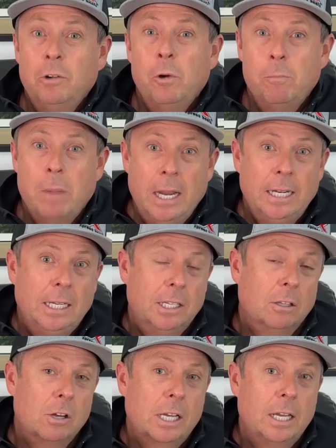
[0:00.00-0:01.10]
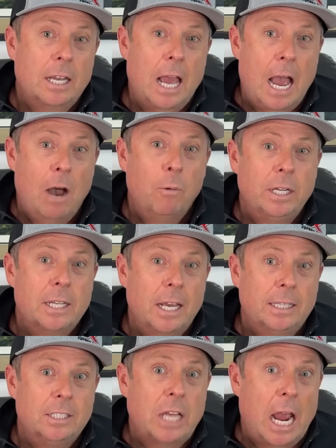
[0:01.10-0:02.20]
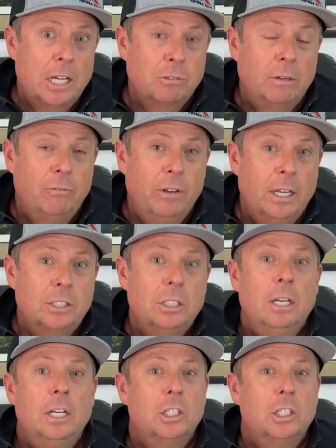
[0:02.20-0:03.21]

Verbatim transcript: We may need to look at how we take these hatchery fish,